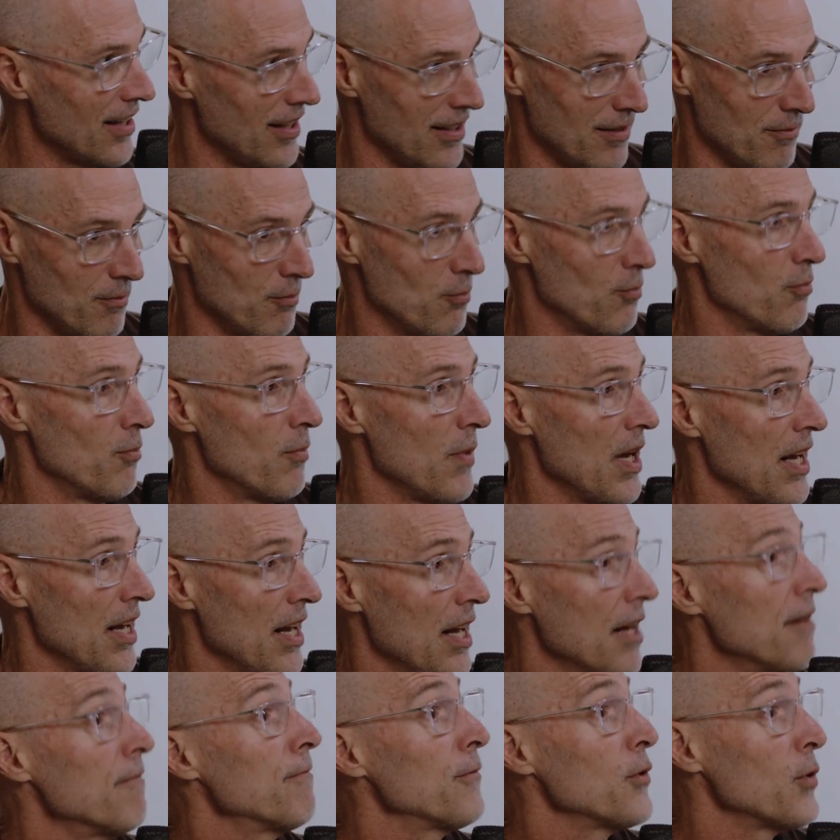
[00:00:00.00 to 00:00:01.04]
and
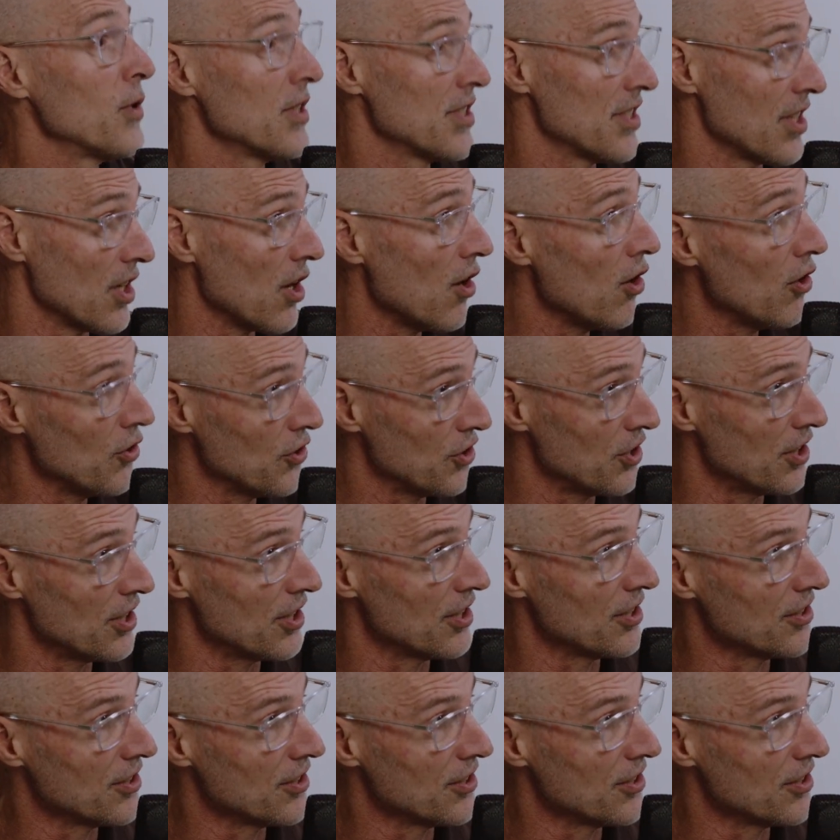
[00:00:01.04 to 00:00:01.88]
influence the culture?